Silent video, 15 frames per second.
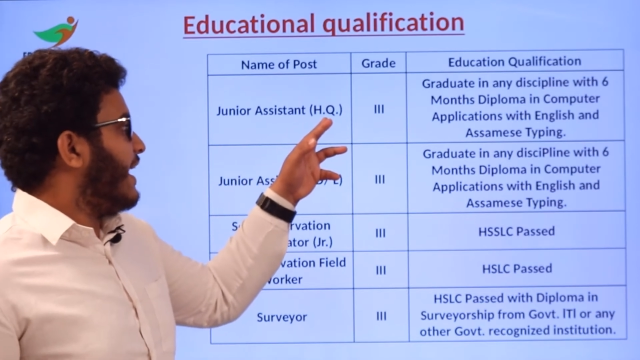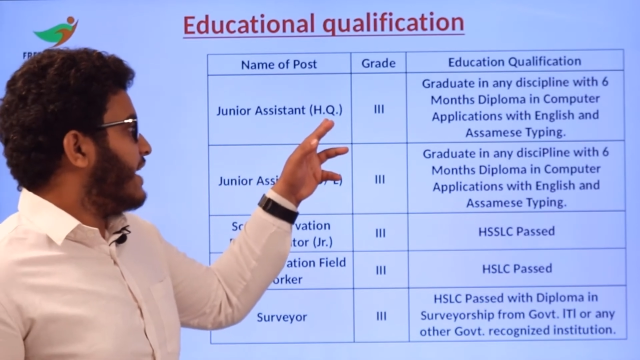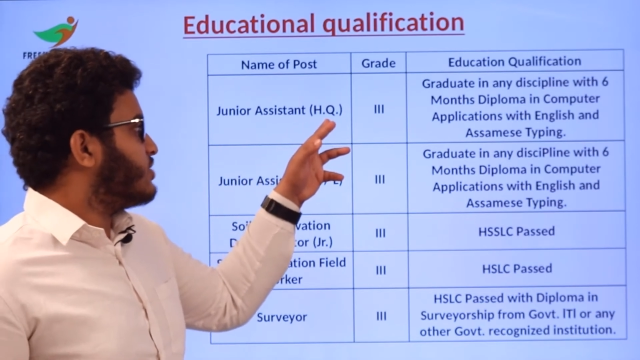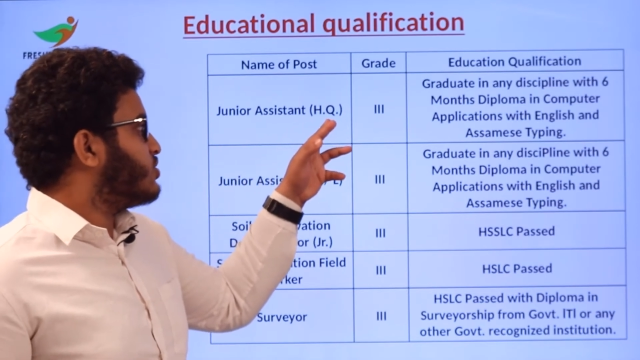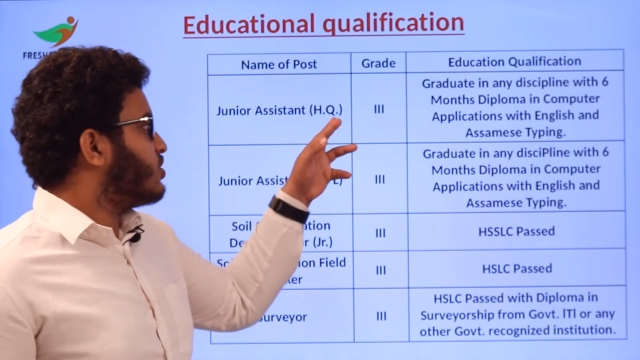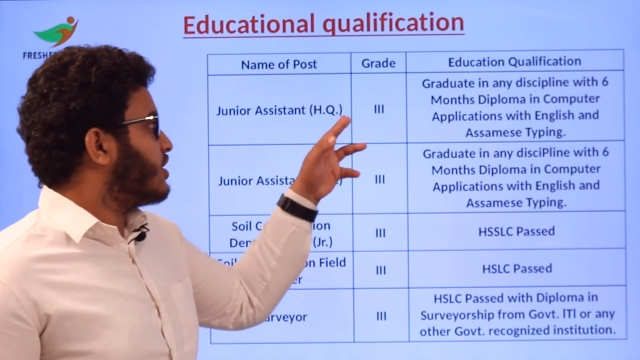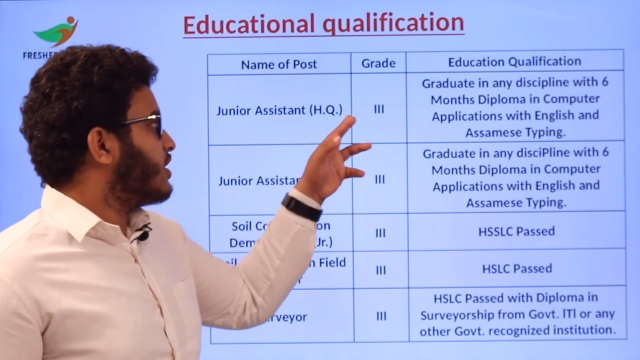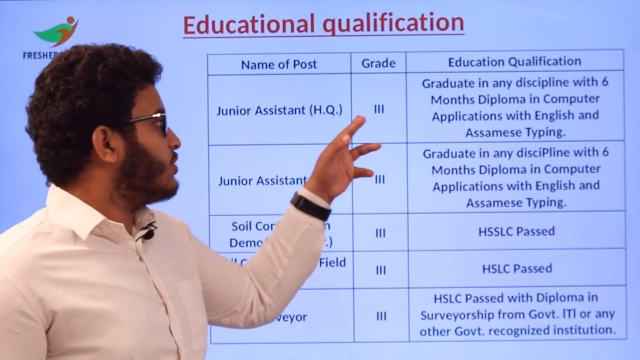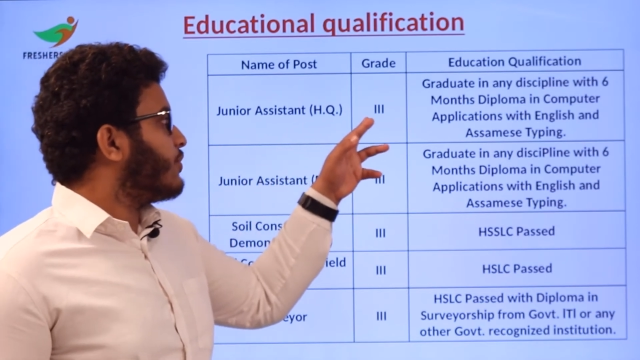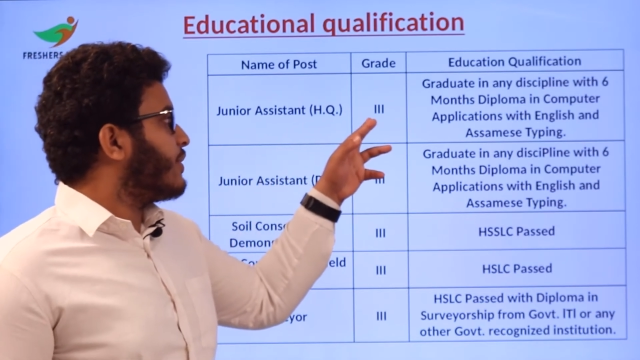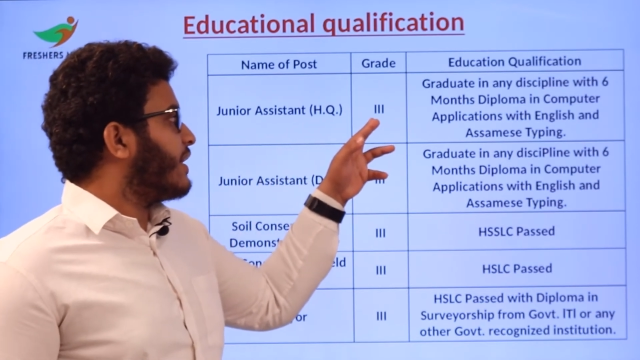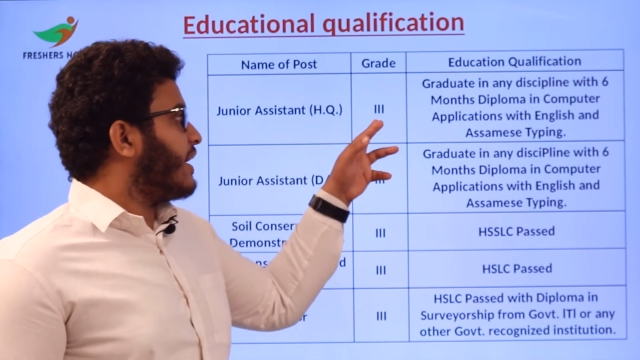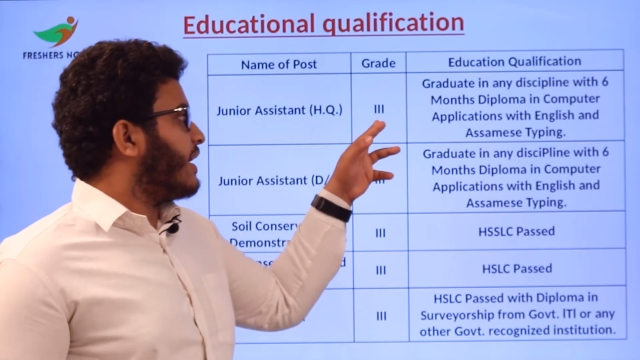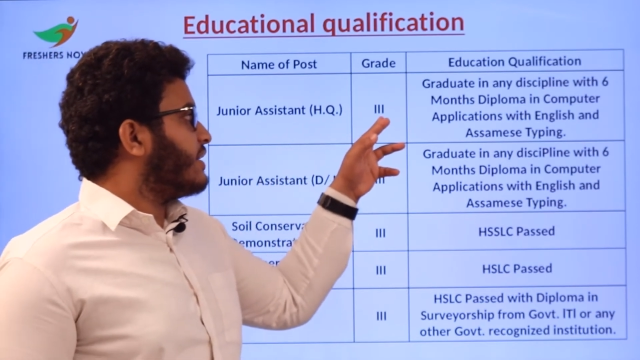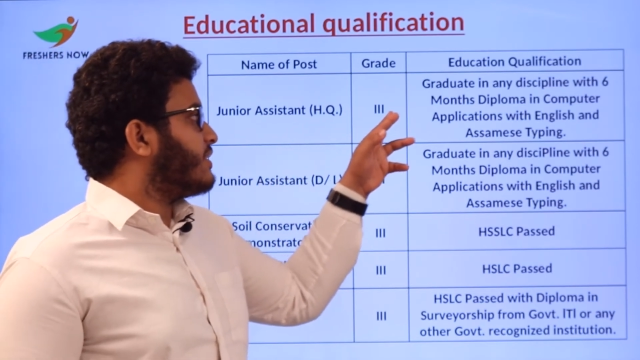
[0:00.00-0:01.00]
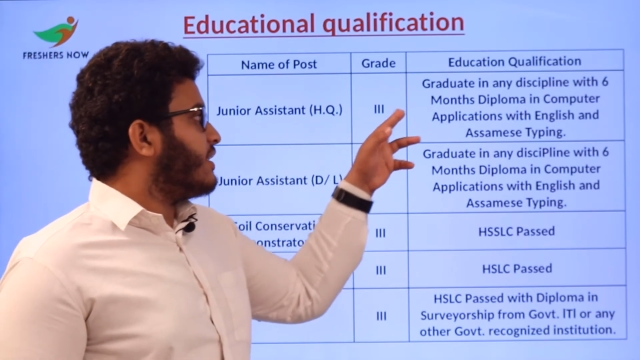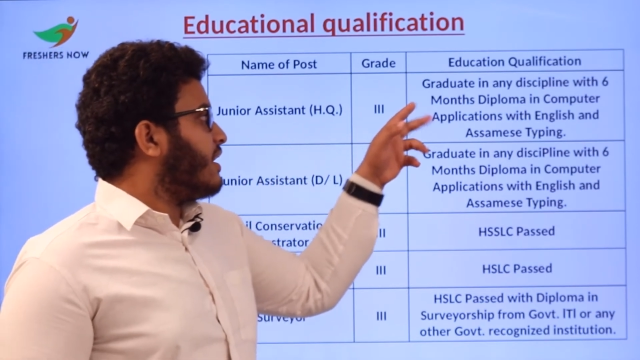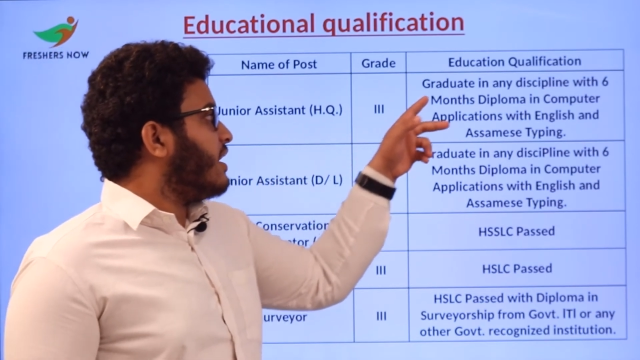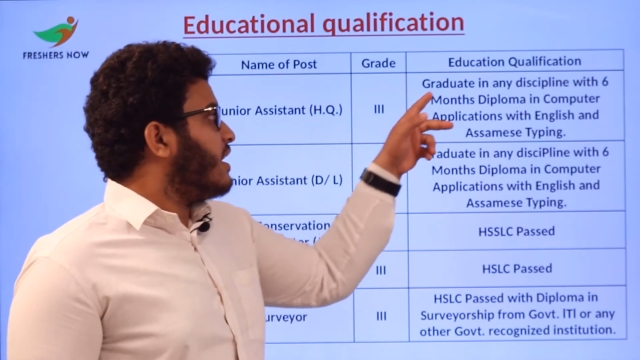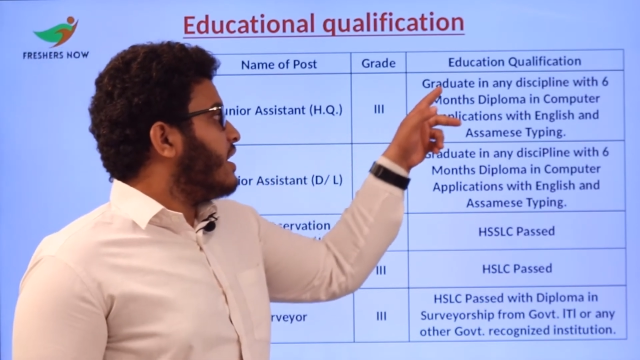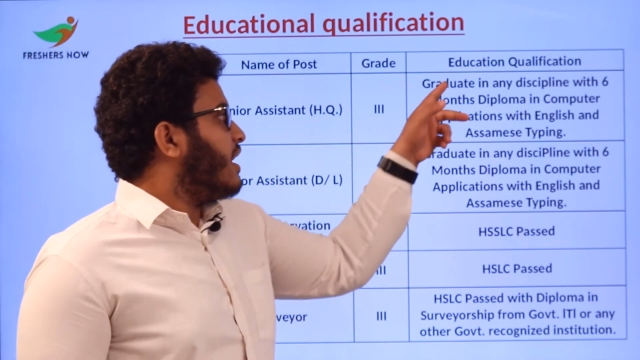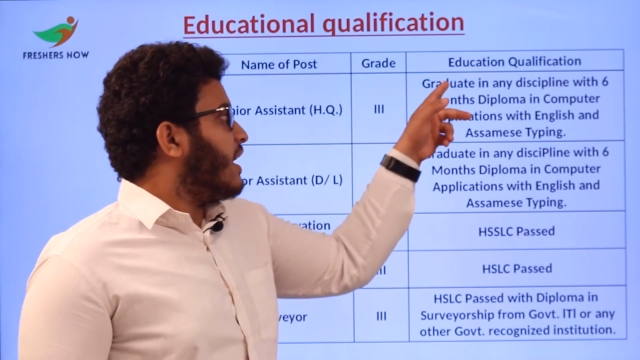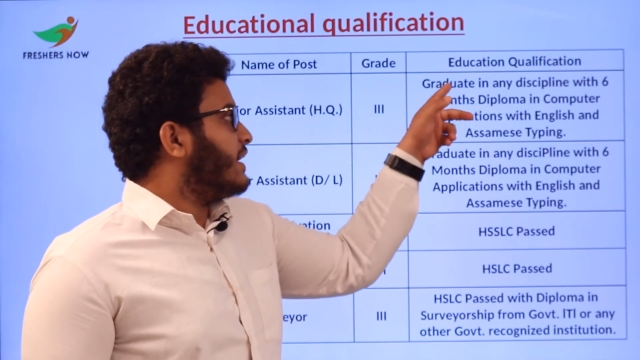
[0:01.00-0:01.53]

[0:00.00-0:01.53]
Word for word: H Q Grade three,